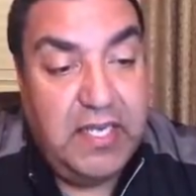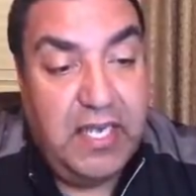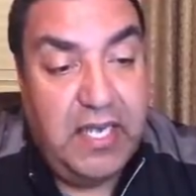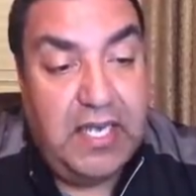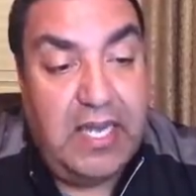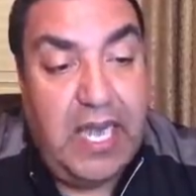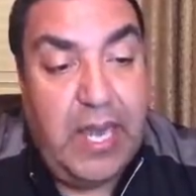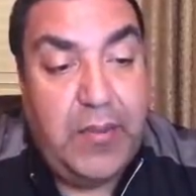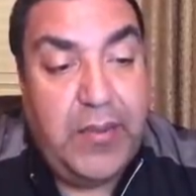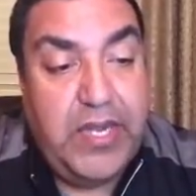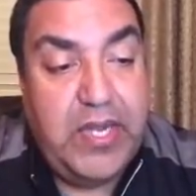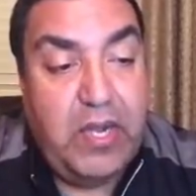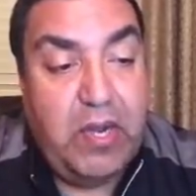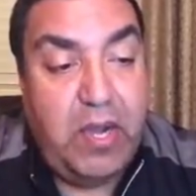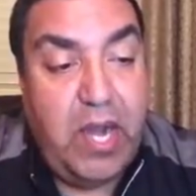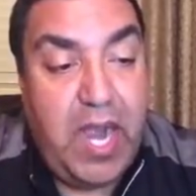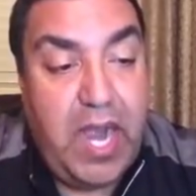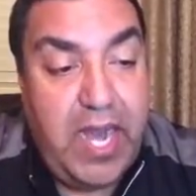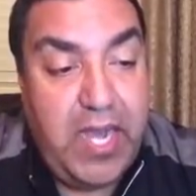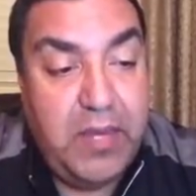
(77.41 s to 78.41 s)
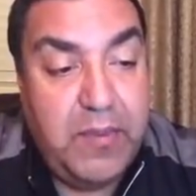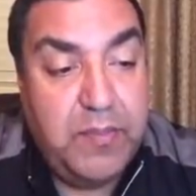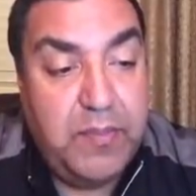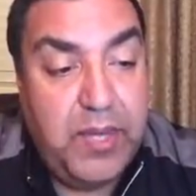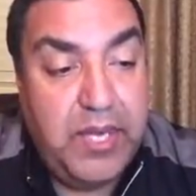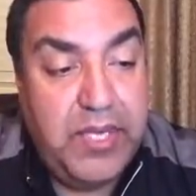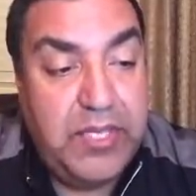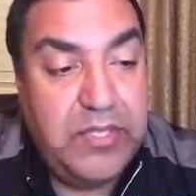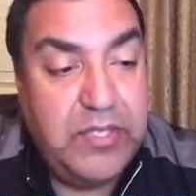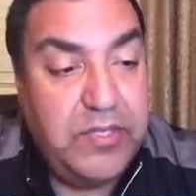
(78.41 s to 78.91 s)
allowing our higher
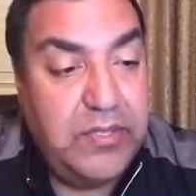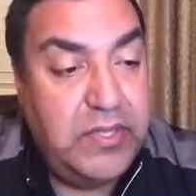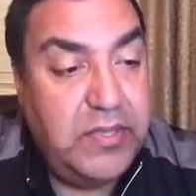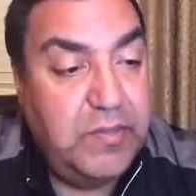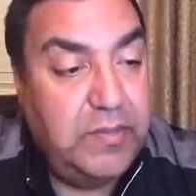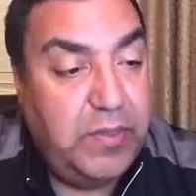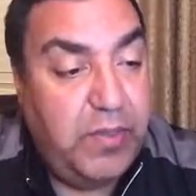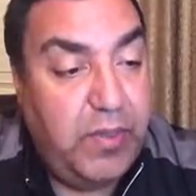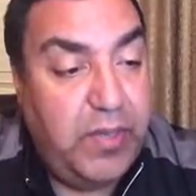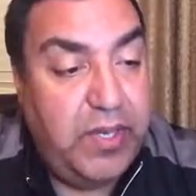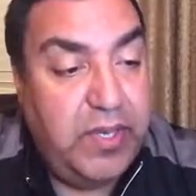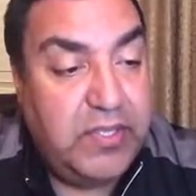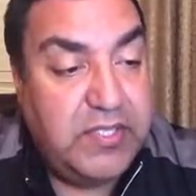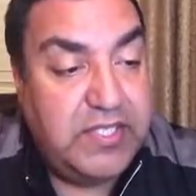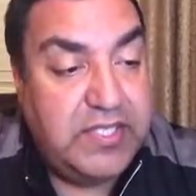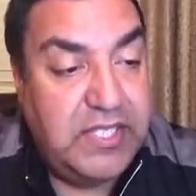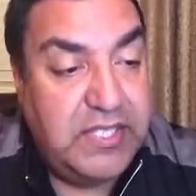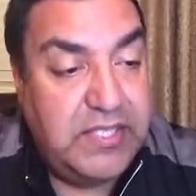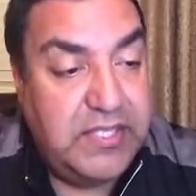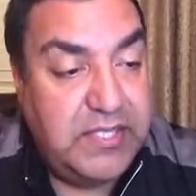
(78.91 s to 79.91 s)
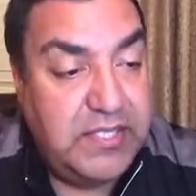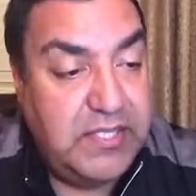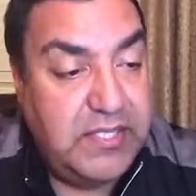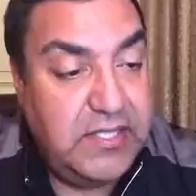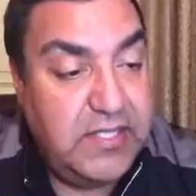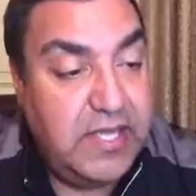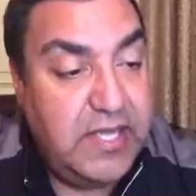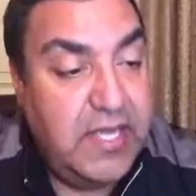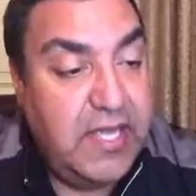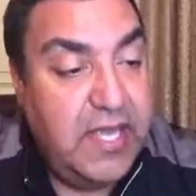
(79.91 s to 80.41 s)
brain to employ our
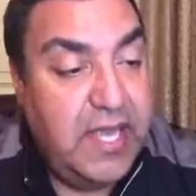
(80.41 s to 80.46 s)
senses